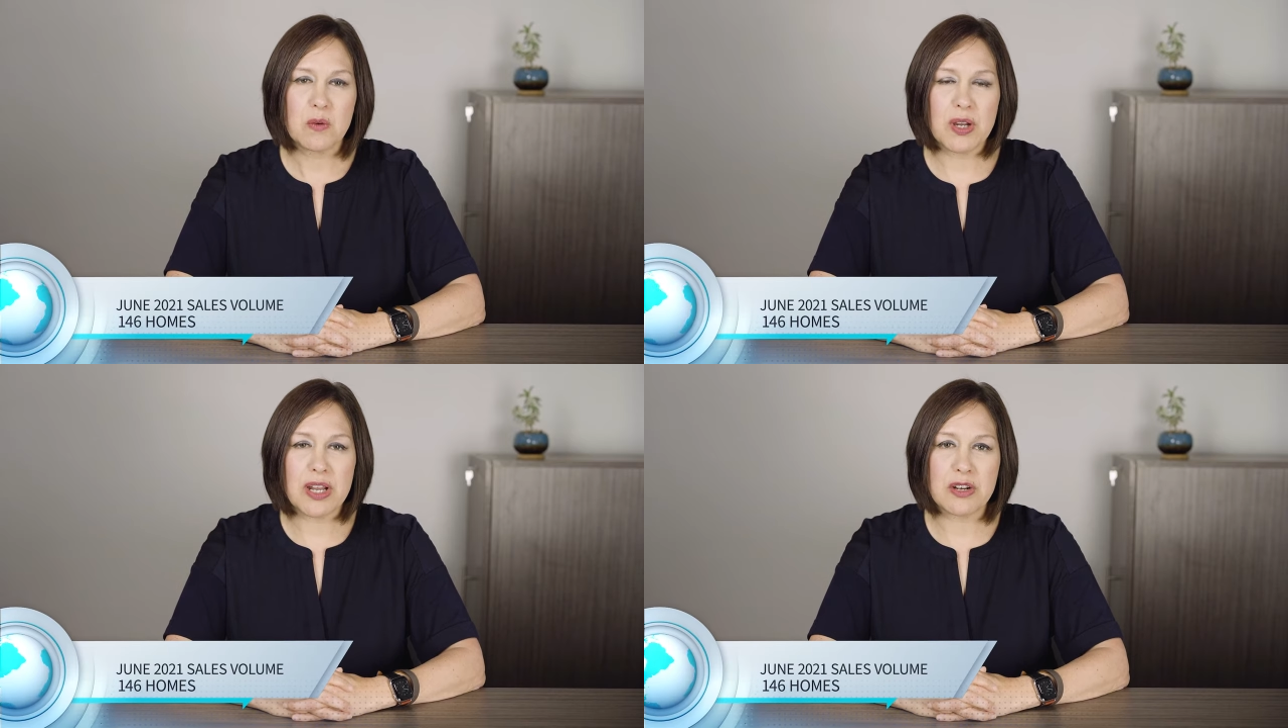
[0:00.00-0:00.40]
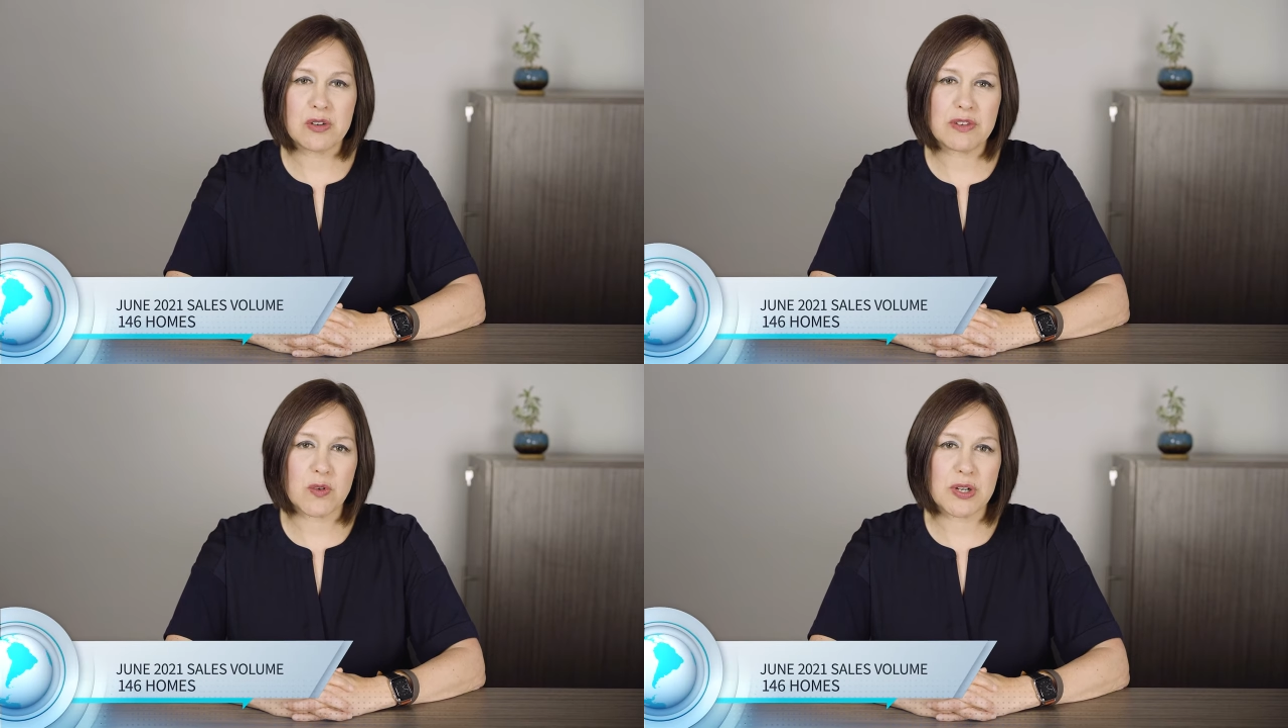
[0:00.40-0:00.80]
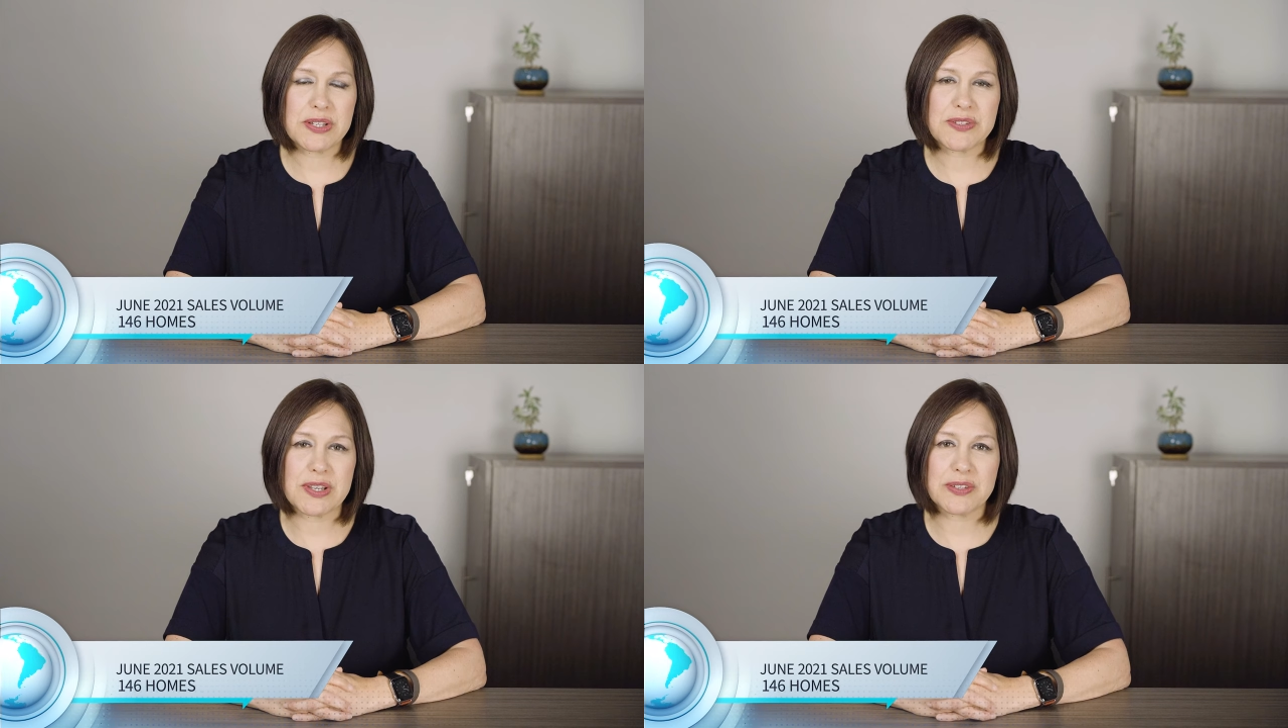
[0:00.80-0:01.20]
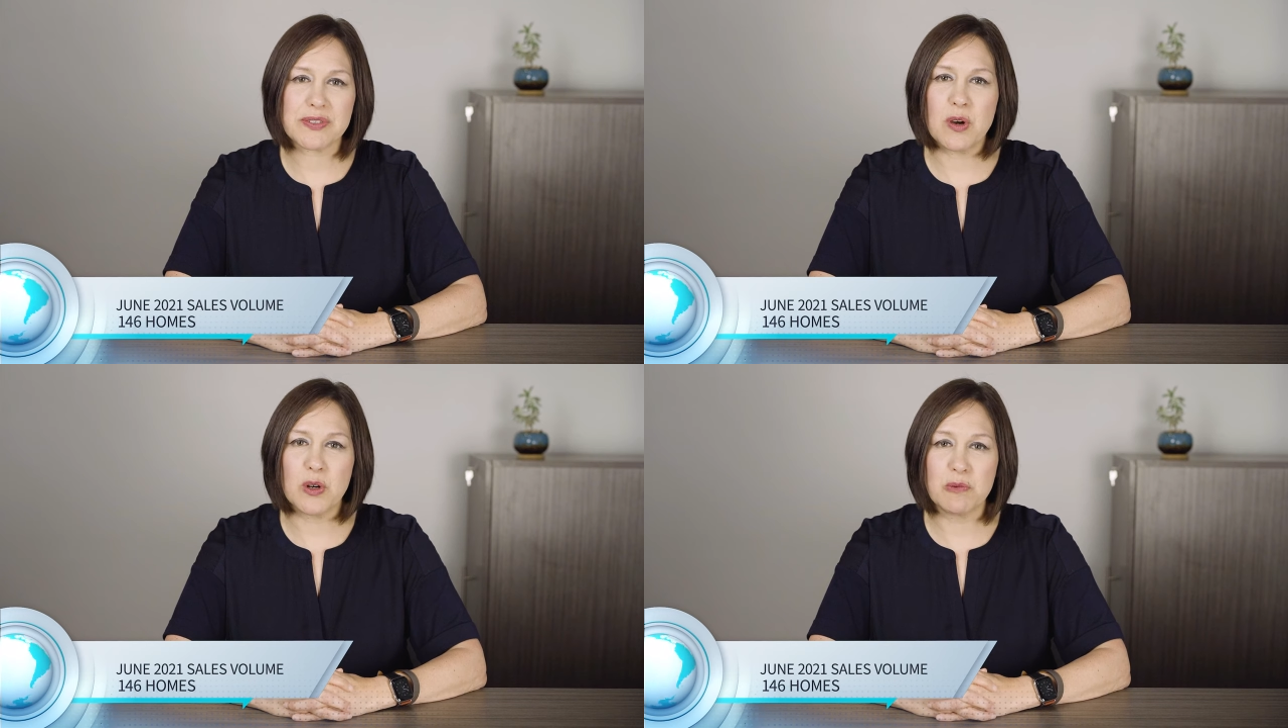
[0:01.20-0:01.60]

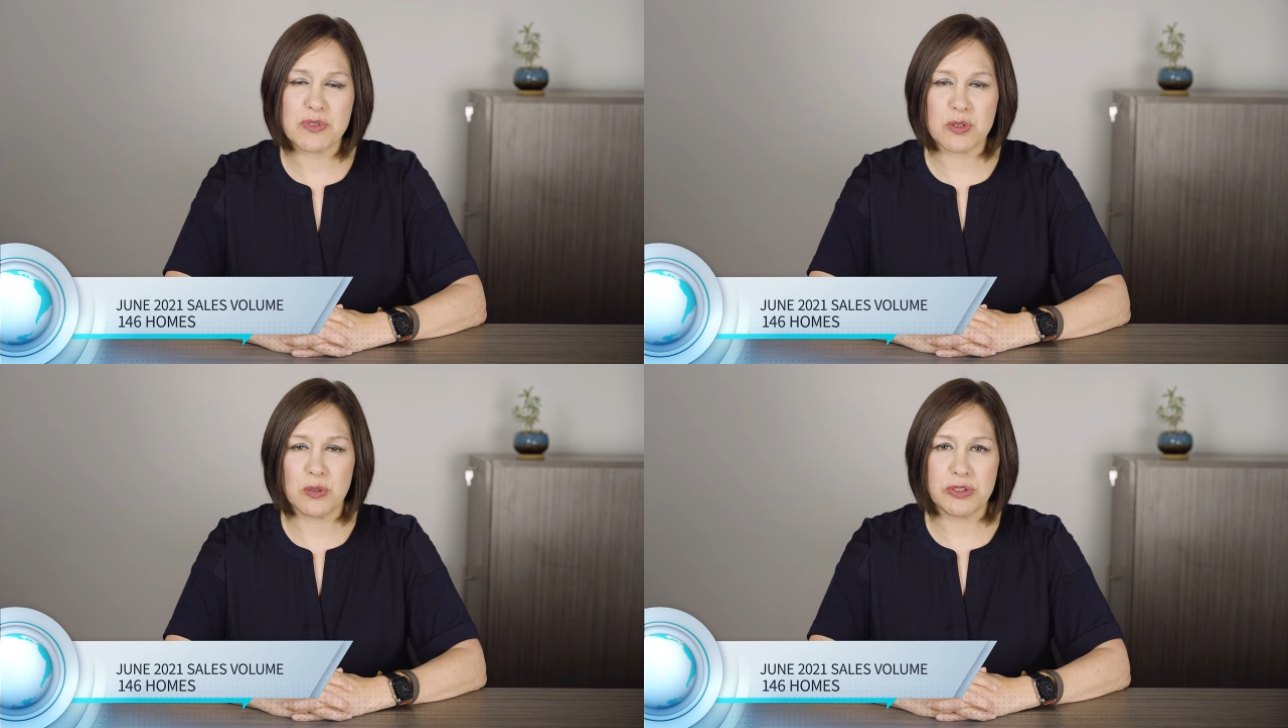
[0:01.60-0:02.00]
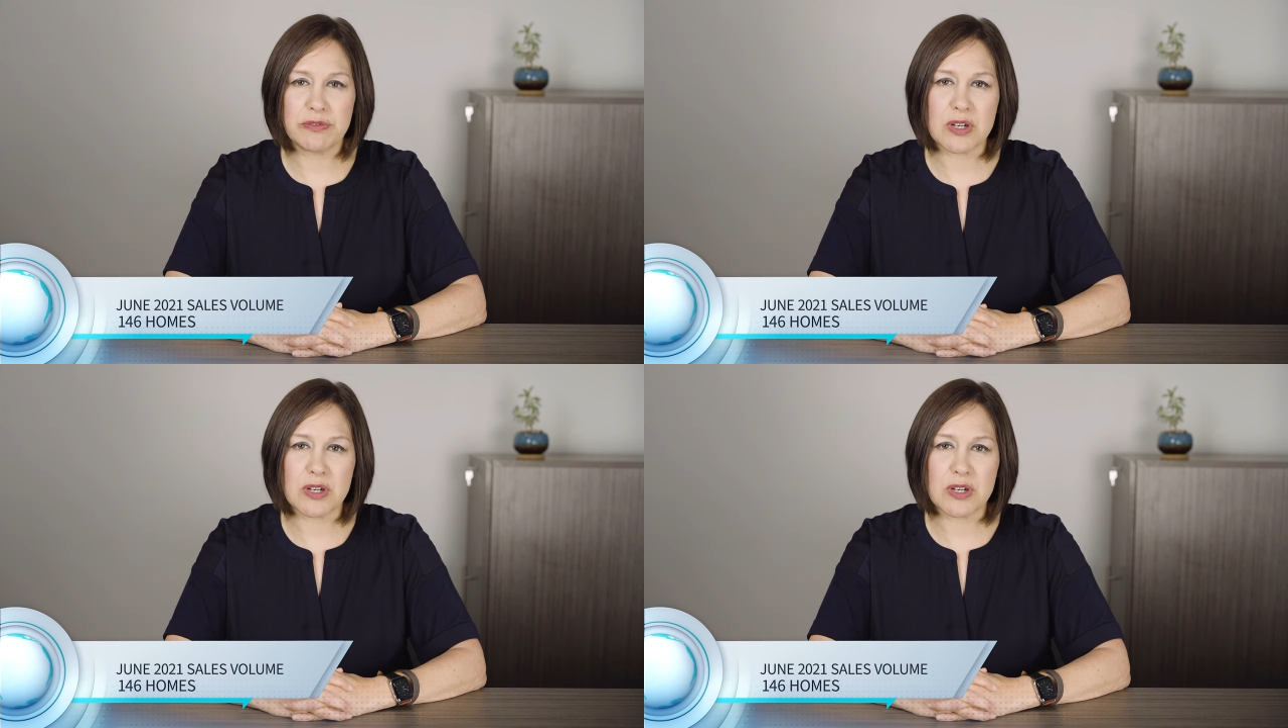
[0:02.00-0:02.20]
146 homes sold